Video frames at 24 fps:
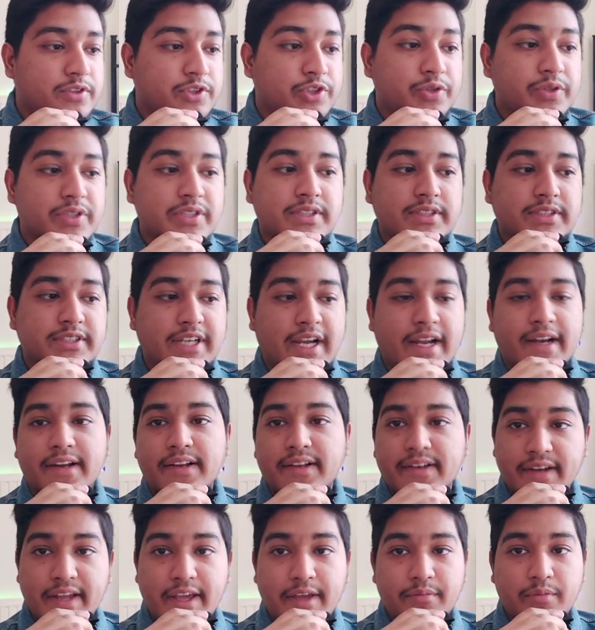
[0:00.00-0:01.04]
Twitch channel
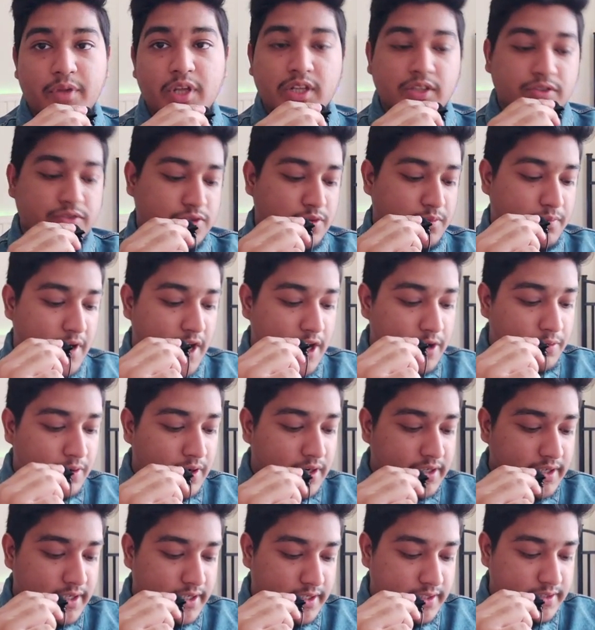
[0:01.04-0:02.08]
name. So my
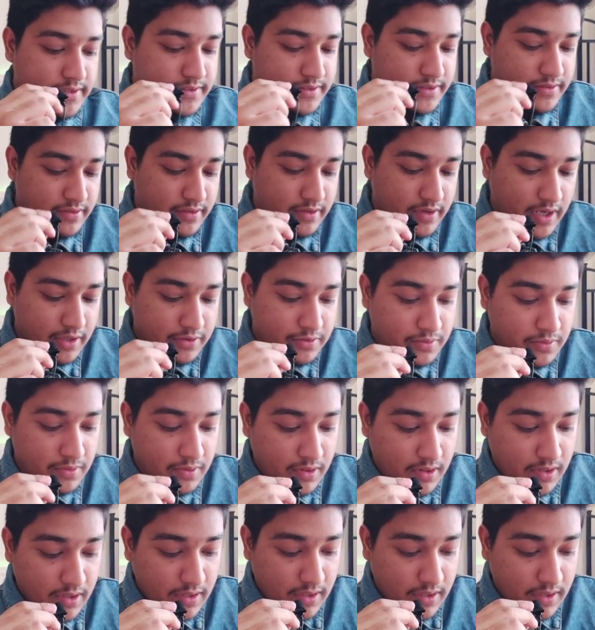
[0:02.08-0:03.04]
one is Rathul